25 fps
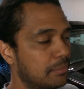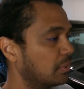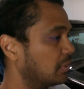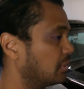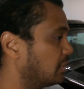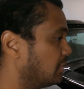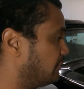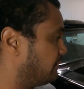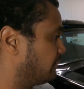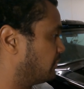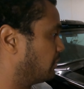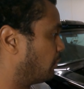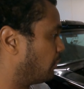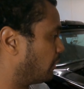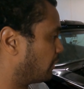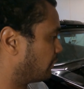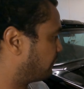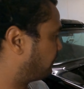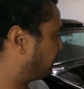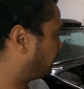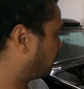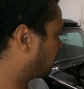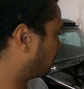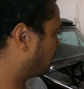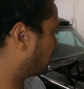believe going
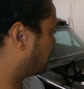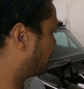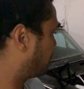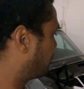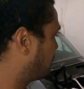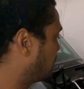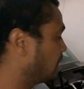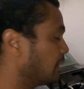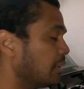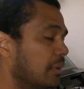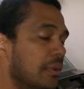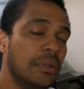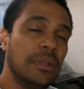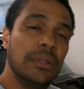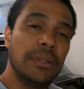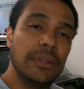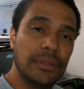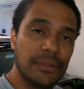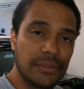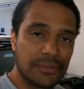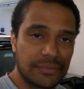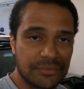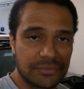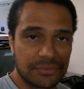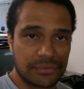forth,
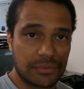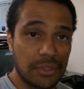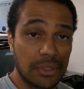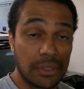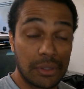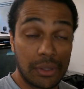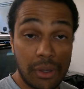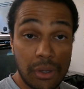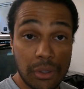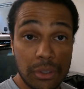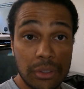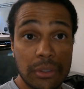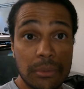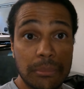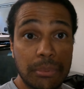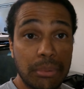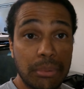this is the longer